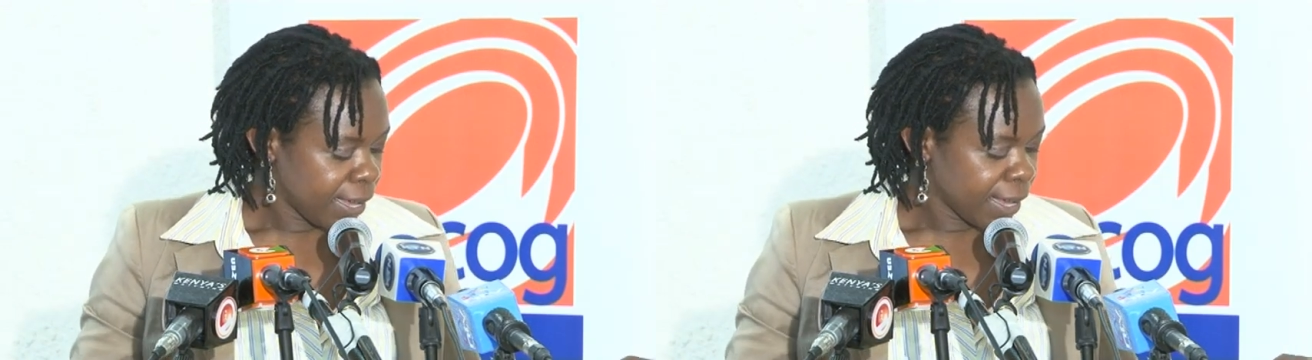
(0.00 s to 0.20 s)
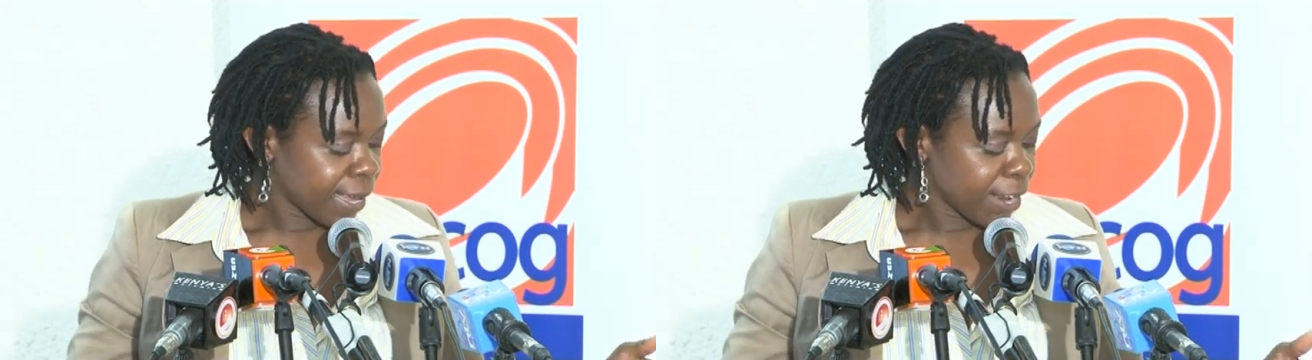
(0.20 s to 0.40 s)

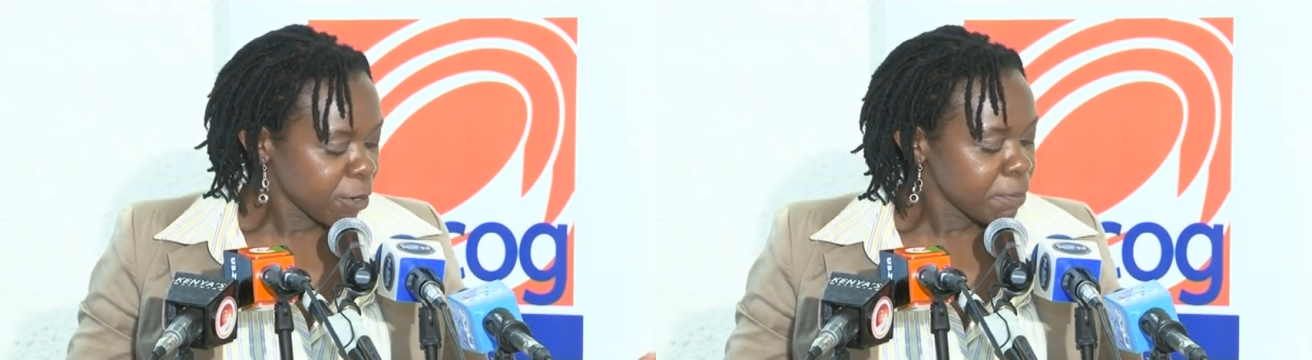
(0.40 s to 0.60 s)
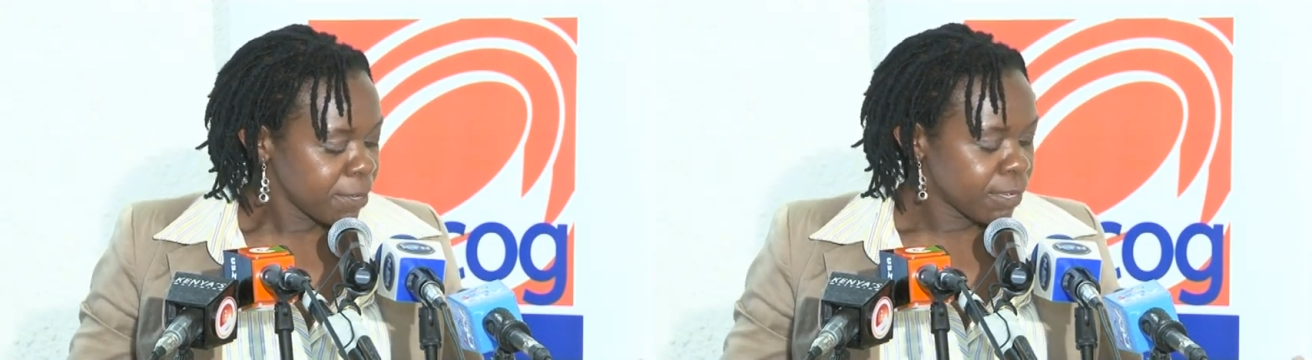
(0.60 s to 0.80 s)
It
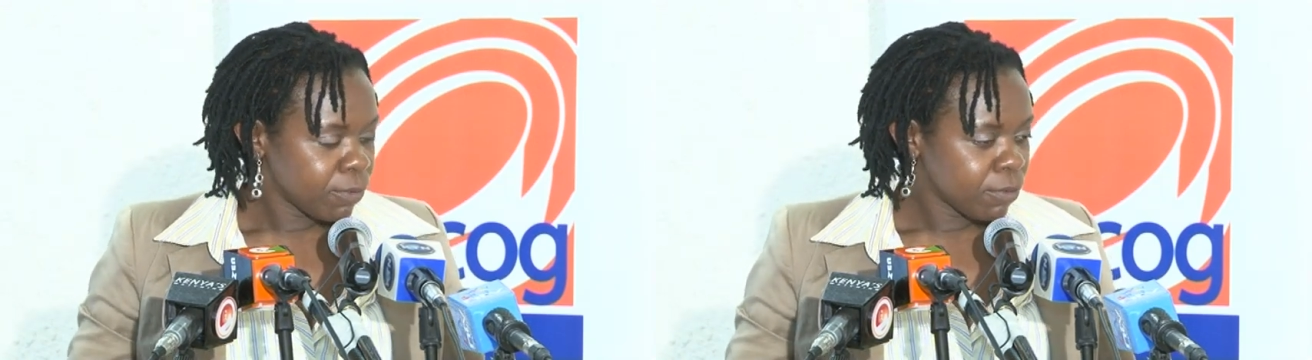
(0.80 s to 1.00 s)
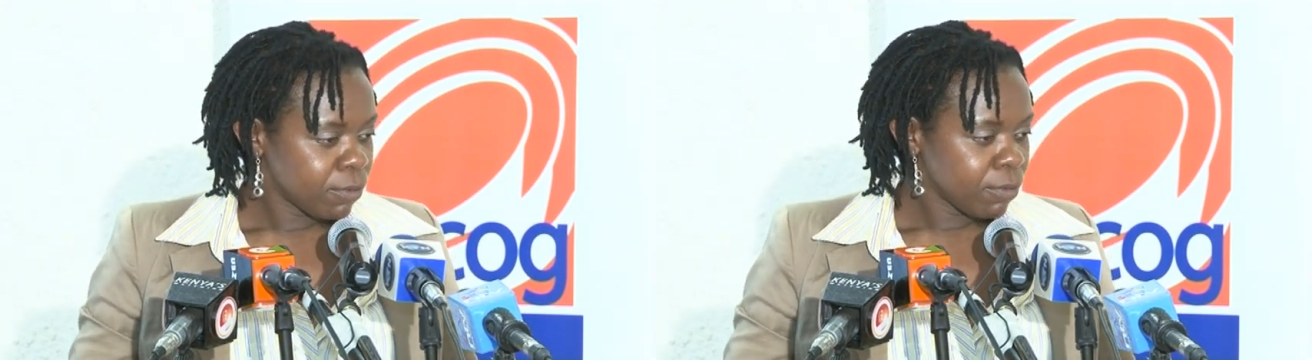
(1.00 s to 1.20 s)
cannot
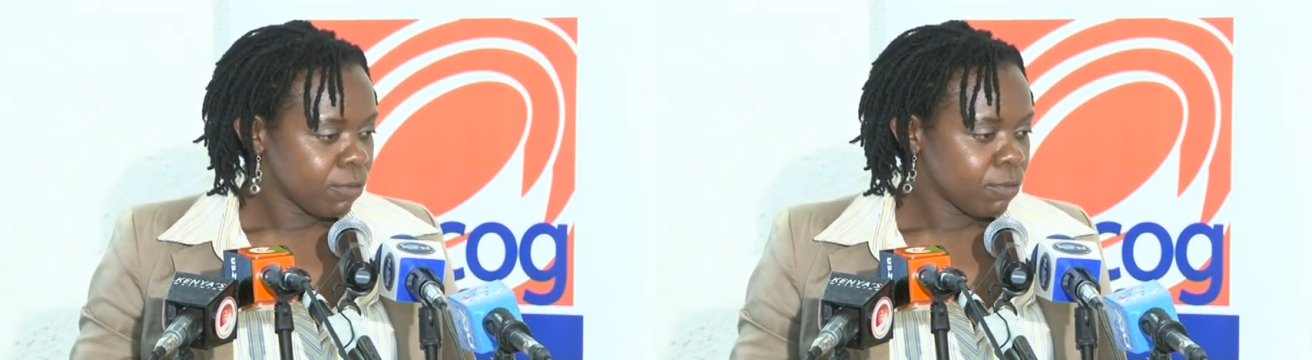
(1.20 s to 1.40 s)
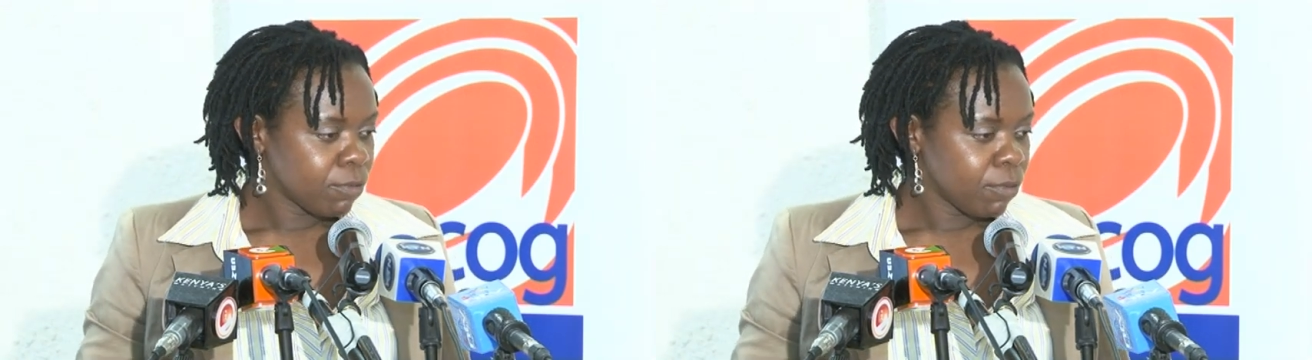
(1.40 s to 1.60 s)
be,
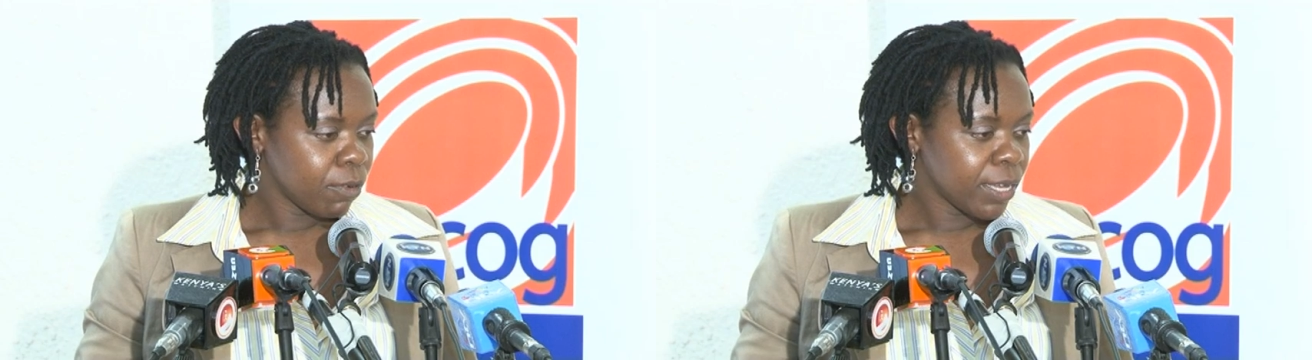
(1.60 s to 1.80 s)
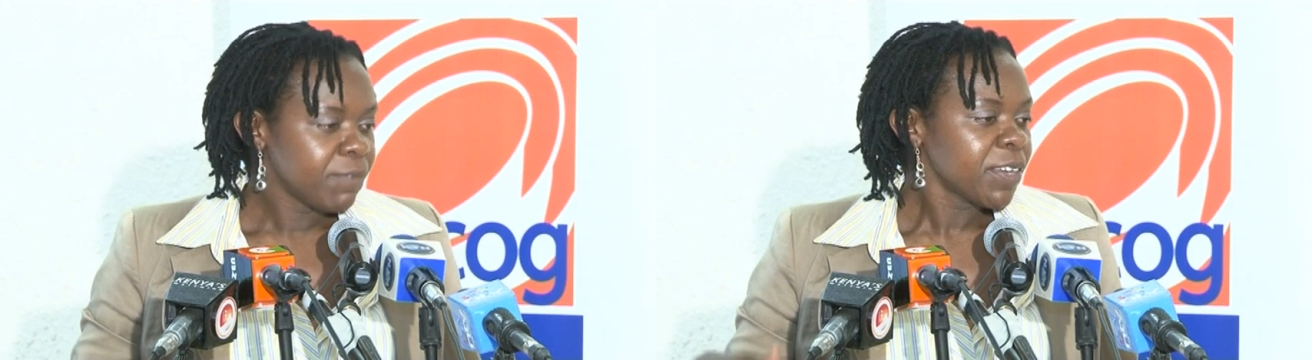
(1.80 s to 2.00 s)

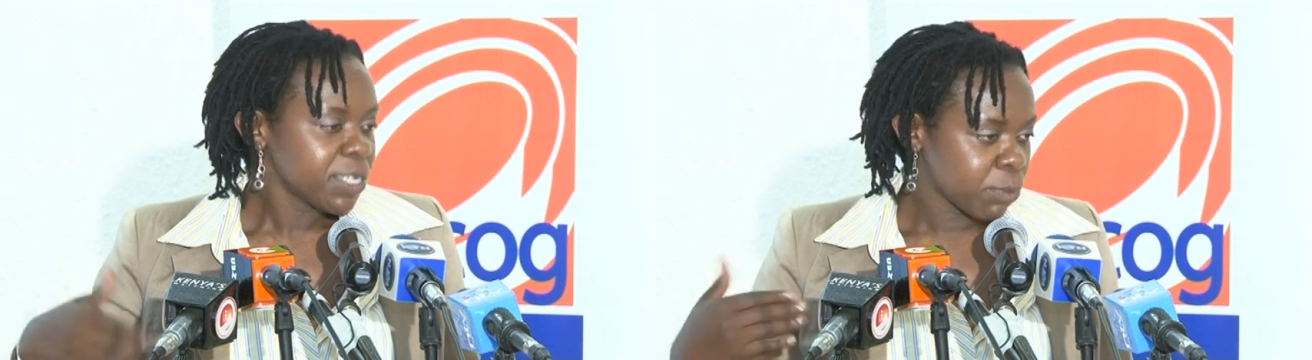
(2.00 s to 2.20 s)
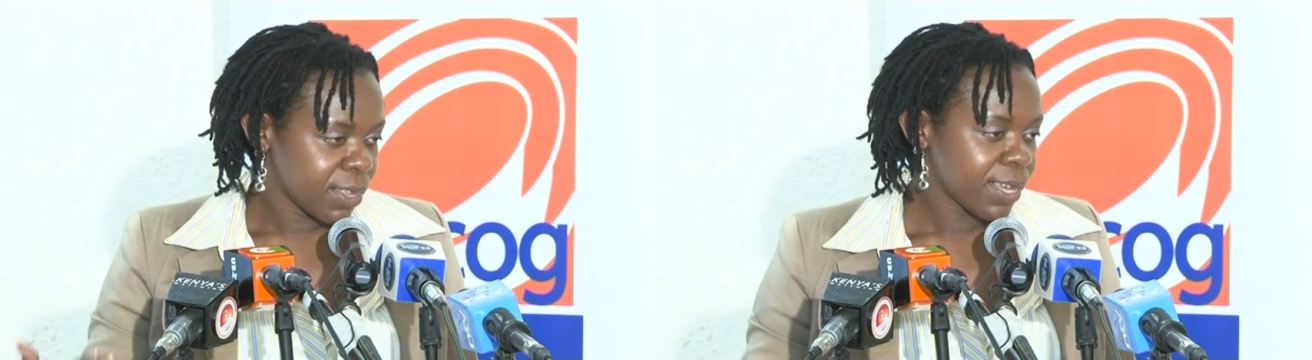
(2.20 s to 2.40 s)
even
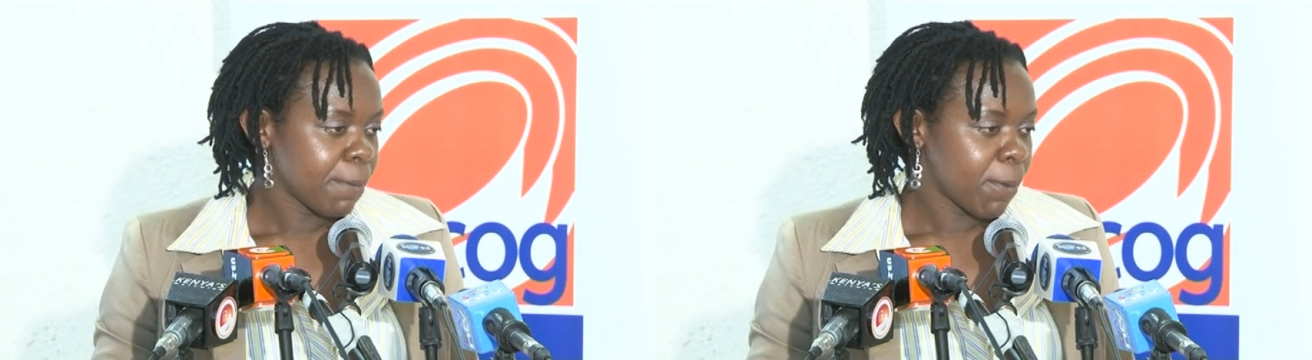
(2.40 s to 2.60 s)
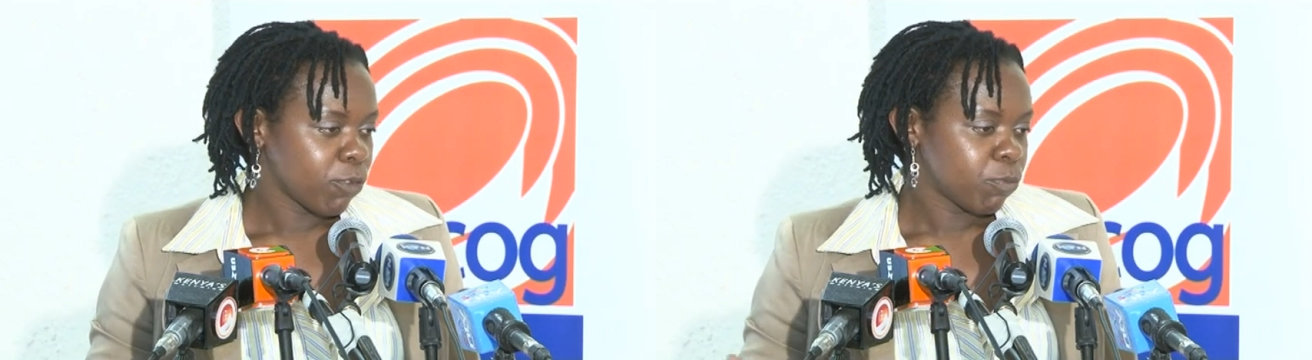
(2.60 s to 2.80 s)
as we think
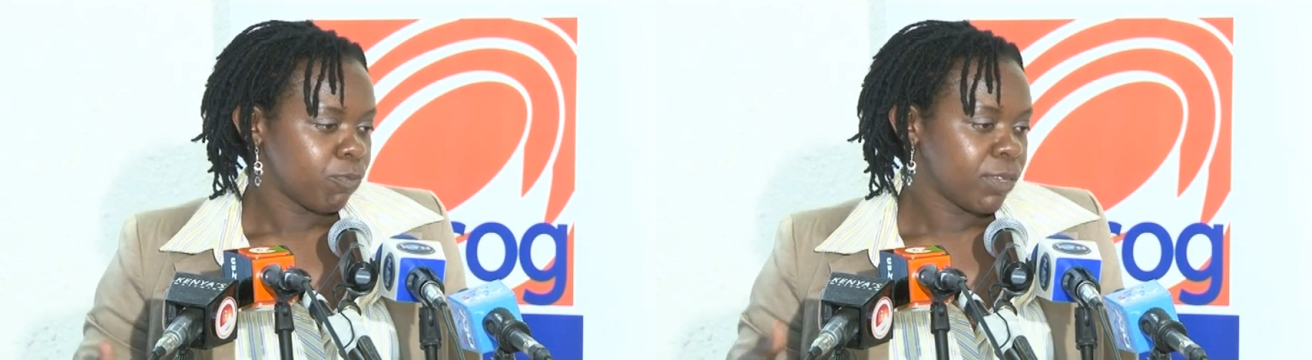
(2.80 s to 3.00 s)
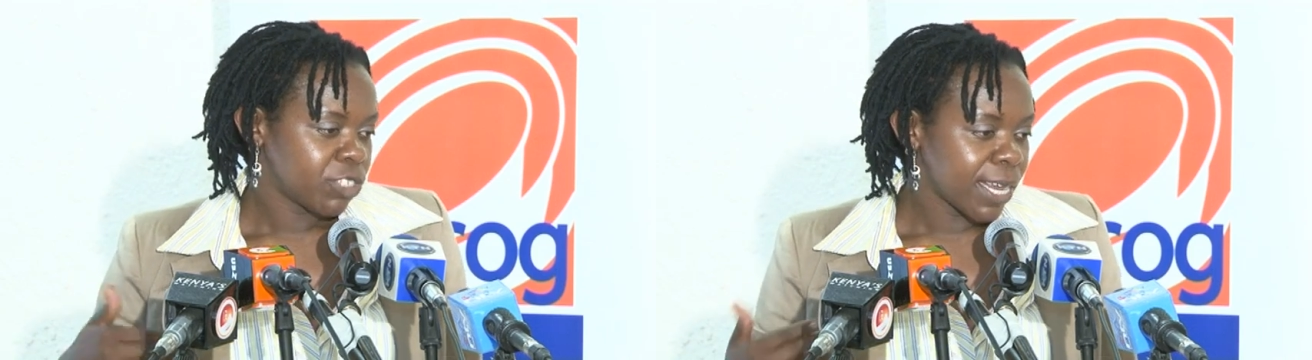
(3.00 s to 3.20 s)

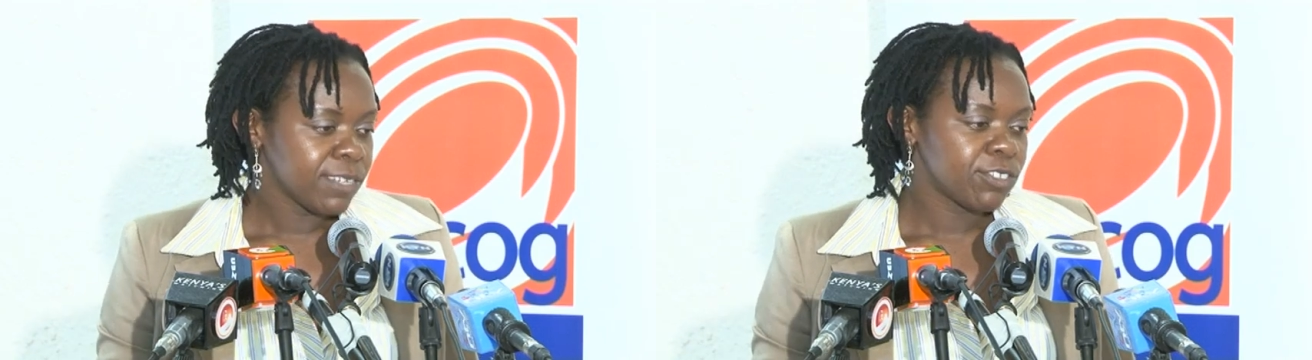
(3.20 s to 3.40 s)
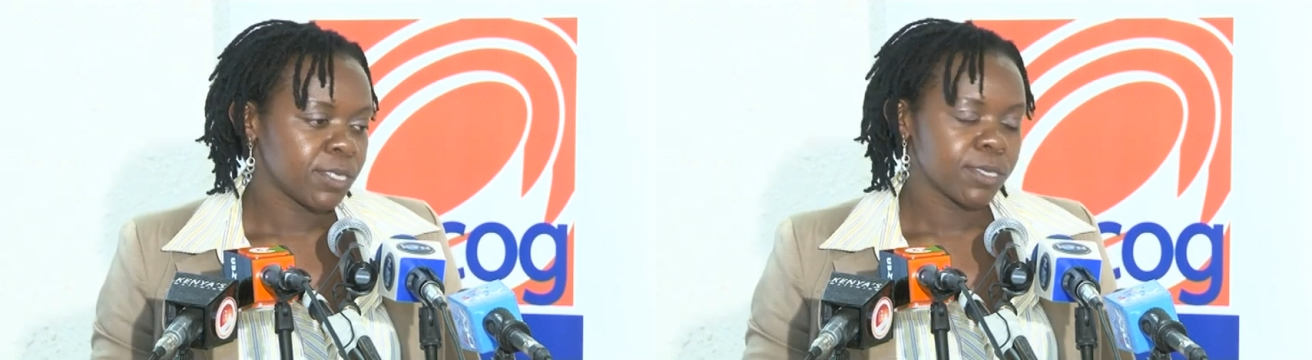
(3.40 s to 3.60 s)
about the
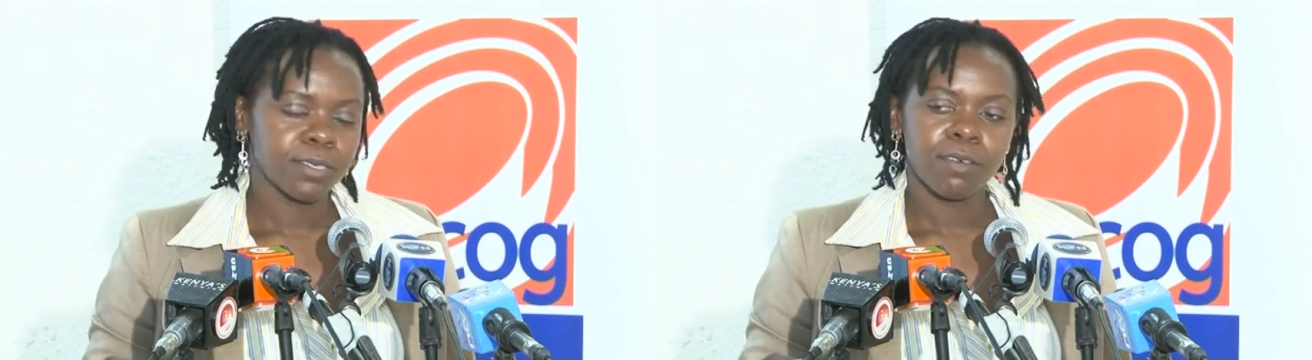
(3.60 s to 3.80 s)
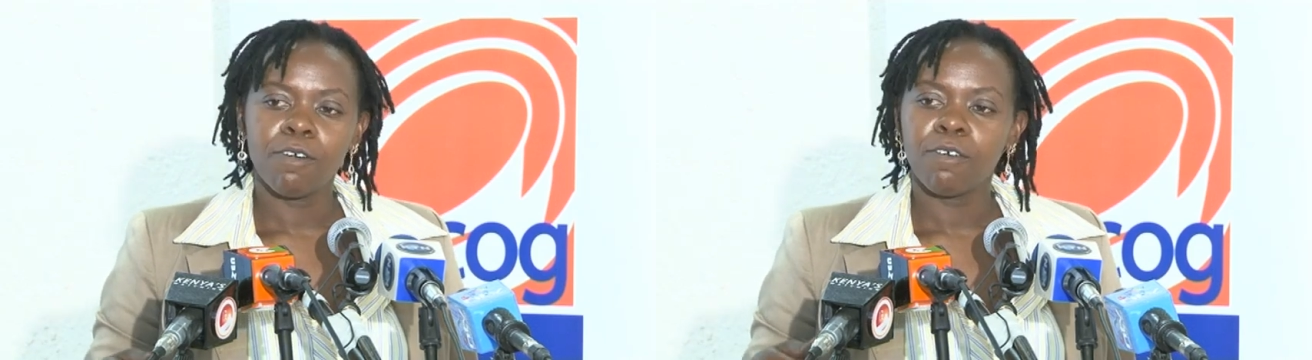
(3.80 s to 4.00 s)

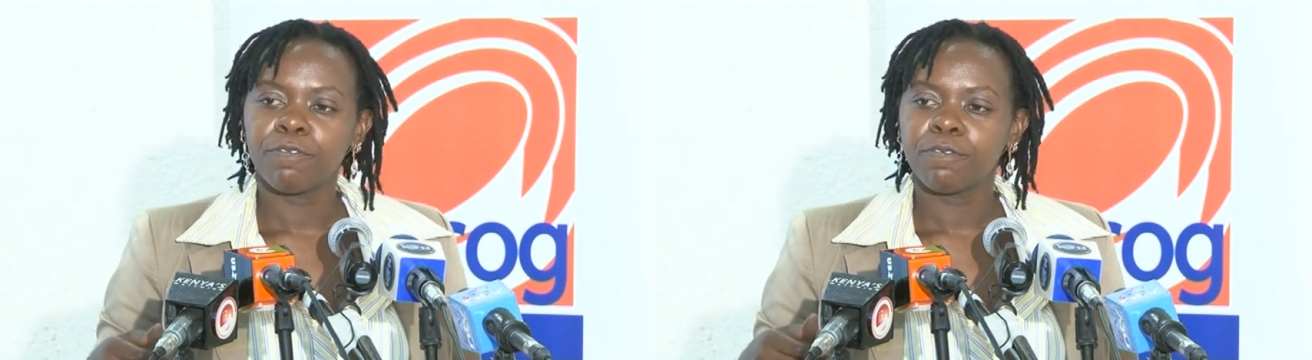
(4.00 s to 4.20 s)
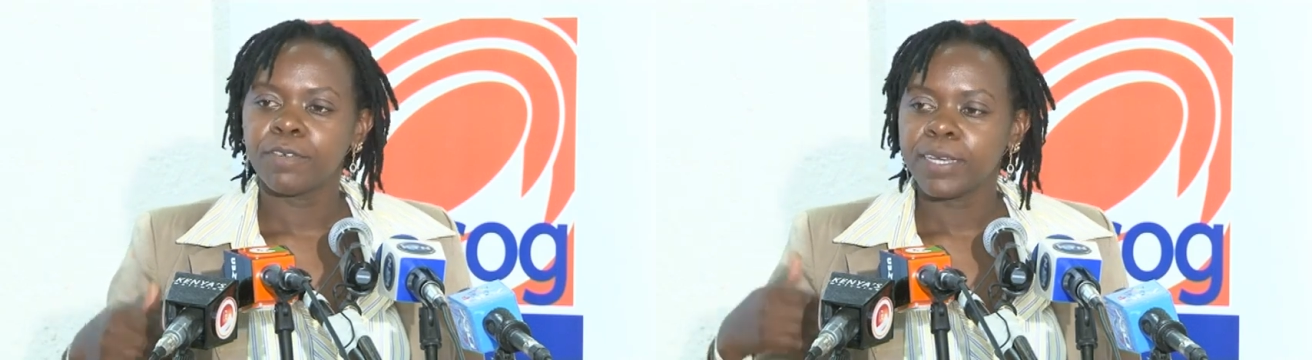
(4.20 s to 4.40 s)
challenges of